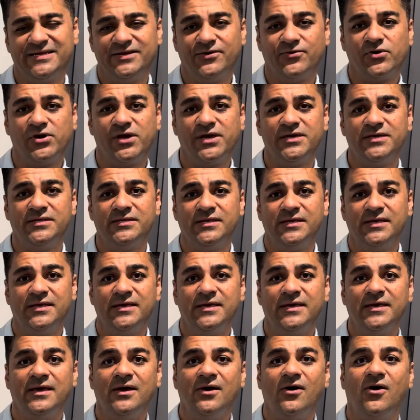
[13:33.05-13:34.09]
dry,
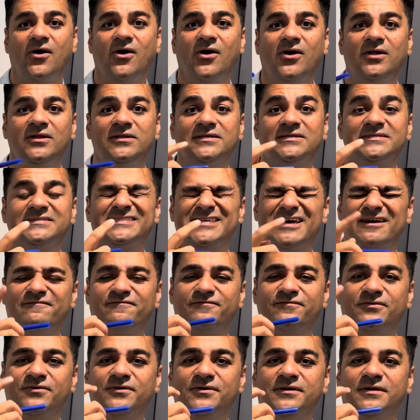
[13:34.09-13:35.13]
all the
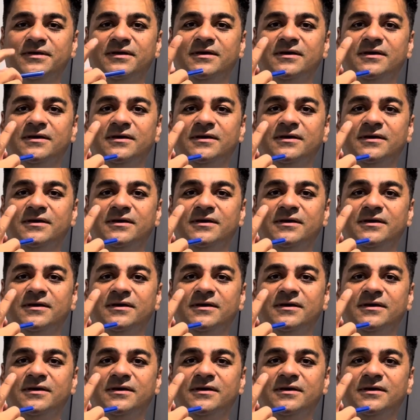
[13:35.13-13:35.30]
saffron